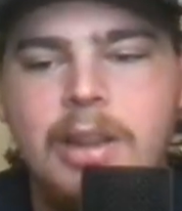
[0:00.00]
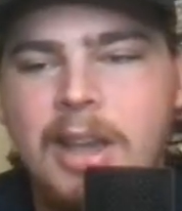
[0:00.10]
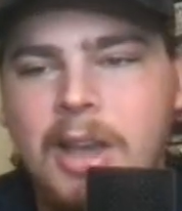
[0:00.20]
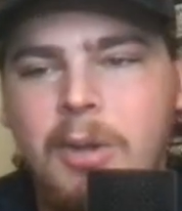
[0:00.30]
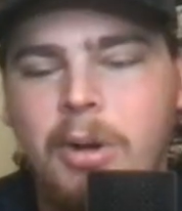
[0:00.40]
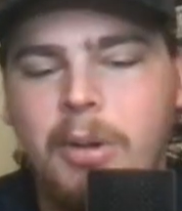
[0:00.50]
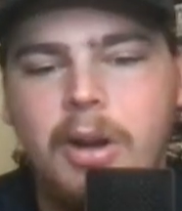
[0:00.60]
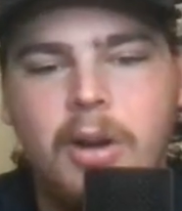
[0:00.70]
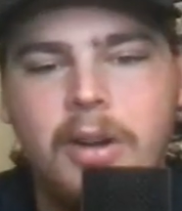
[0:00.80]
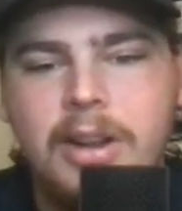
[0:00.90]
where we were
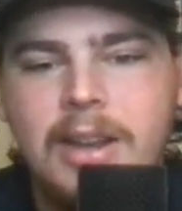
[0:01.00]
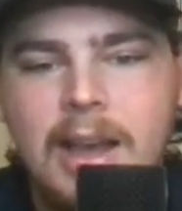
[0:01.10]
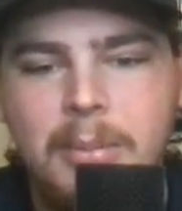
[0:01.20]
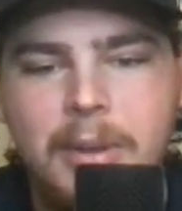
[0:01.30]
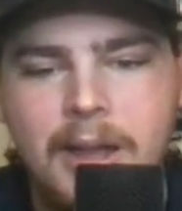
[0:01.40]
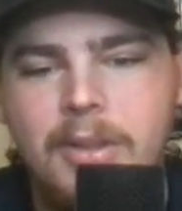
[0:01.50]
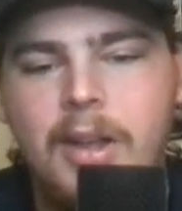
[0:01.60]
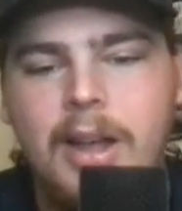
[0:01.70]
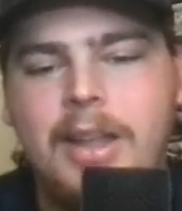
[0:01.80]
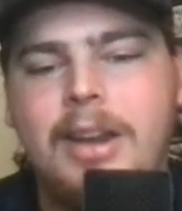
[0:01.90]
already down by a
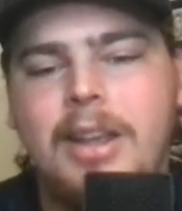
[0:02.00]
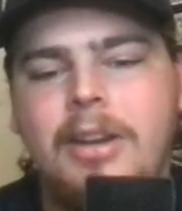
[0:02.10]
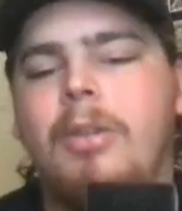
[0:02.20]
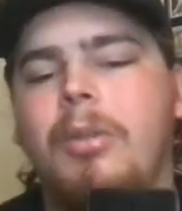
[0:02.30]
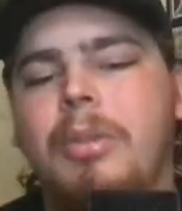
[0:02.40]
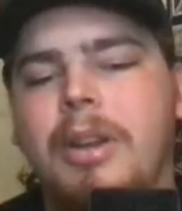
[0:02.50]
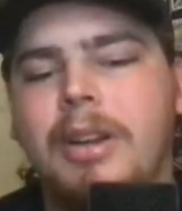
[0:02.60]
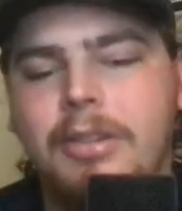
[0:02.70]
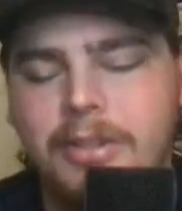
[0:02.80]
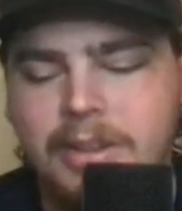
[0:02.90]
lot and he had a home run.
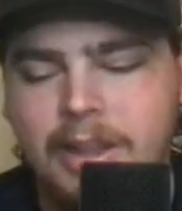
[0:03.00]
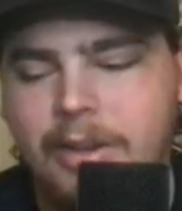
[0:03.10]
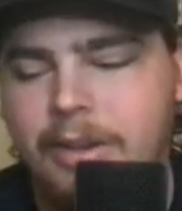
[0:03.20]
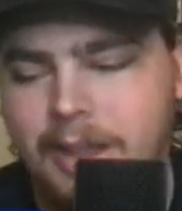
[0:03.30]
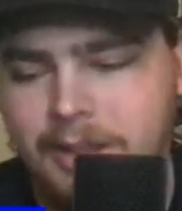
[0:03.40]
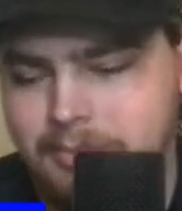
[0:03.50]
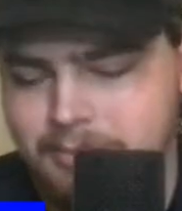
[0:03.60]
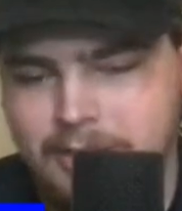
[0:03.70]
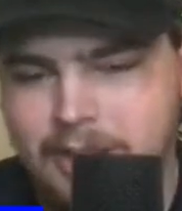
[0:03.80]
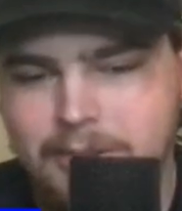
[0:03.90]
It was like, okay,
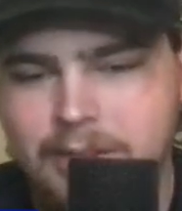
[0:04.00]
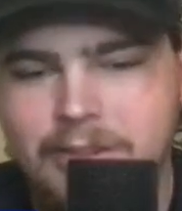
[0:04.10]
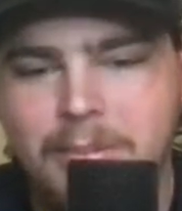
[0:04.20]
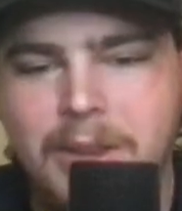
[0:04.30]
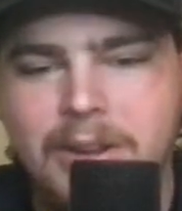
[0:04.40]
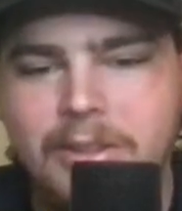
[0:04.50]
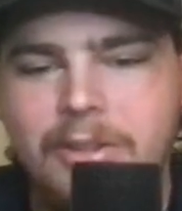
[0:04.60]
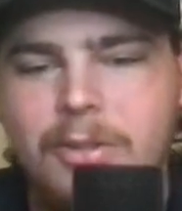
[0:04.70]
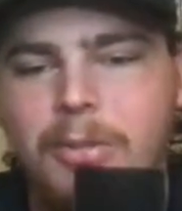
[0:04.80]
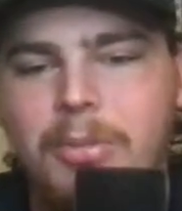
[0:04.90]
like it's a
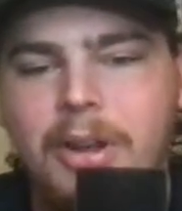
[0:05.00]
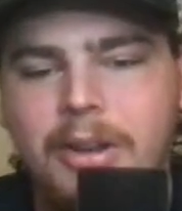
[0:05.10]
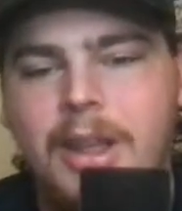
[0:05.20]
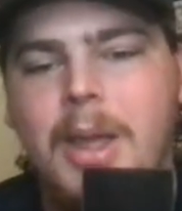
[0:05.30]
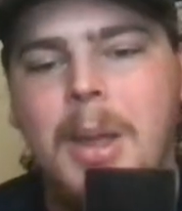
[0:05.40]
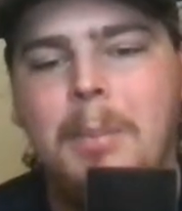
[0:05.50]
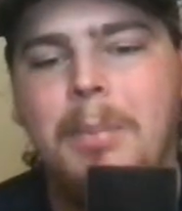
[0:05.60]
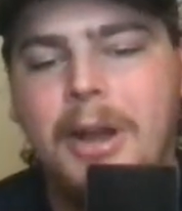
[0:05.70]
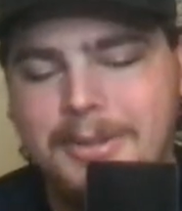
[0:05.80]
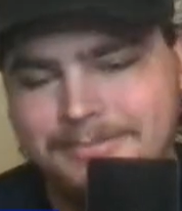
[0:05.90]
meaningless home run.
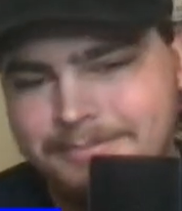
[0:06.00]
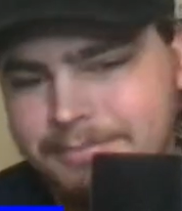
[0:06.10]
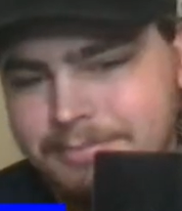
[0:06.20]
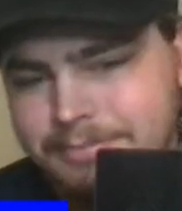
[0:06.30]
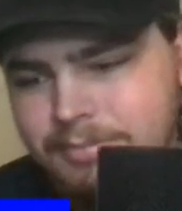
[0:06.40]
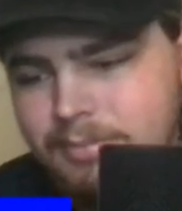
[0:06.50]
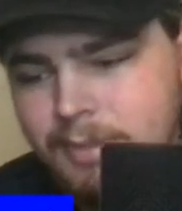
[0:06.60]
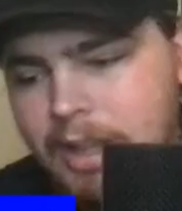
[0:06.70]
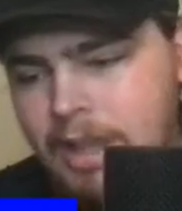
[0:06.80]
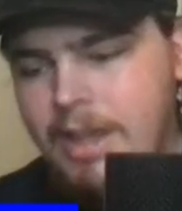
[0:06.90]
But
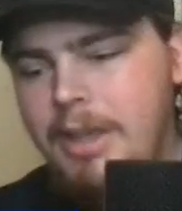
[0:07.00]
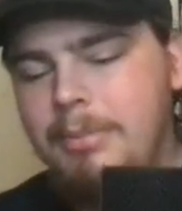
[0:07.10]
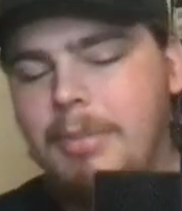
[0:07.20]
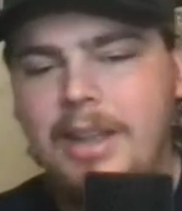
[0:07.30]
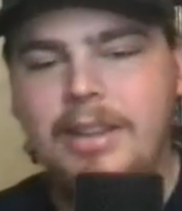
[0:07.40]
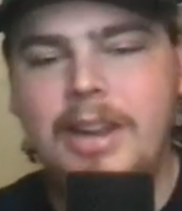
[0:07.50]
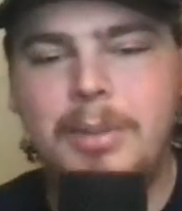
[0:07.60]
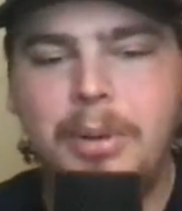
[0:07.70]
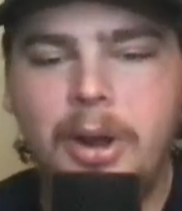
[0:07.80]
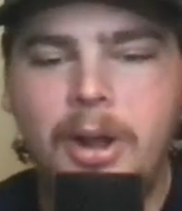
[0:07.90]
man, did he
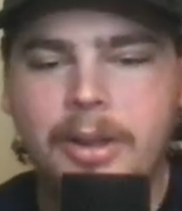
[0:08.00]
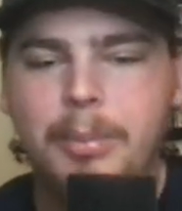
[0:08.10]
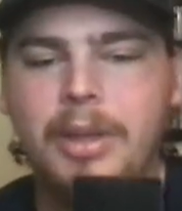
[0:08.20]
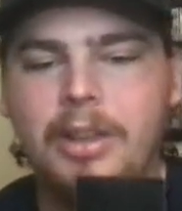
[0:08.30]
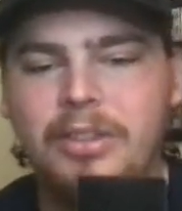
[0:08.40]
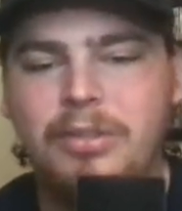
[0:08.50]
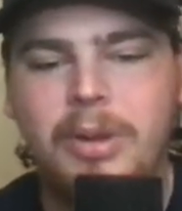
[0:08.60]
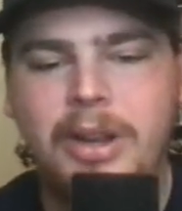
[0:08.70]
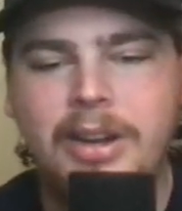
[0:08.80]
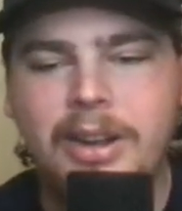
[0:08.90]
put on the biggest swing